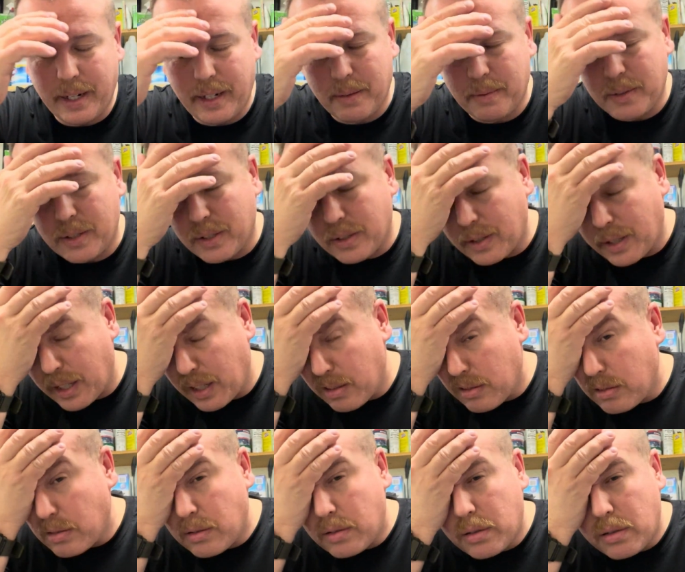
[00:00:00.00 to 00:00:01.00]
And I'm just like,
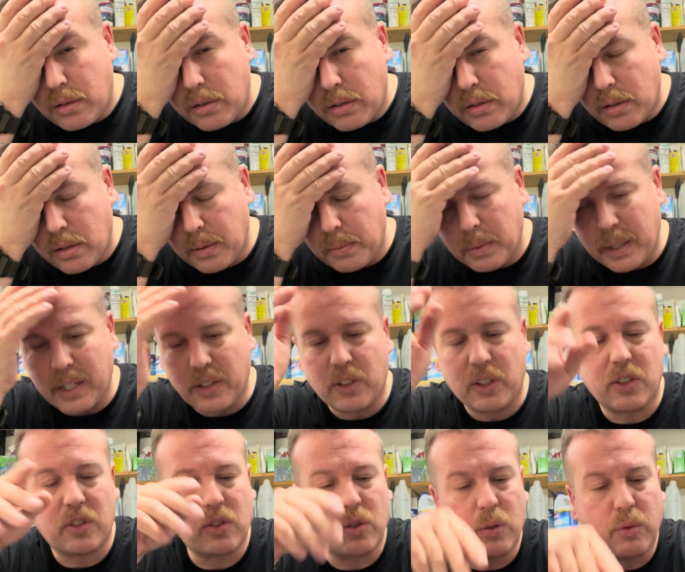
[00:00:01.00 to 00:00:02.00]
oh, but it's
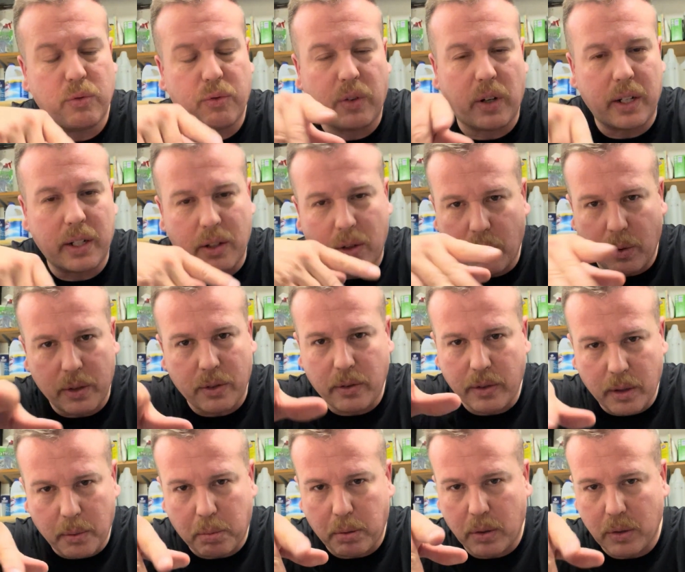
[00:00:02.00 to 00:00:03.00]
just so fun going through
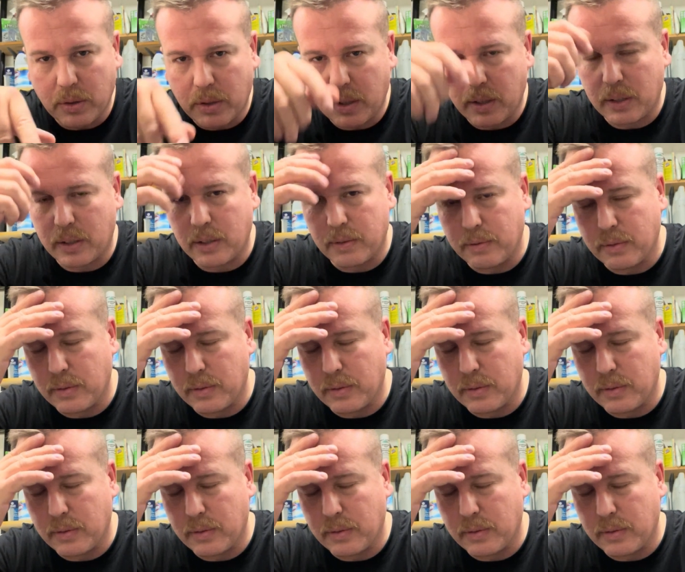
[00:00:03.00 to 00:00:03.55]
the process of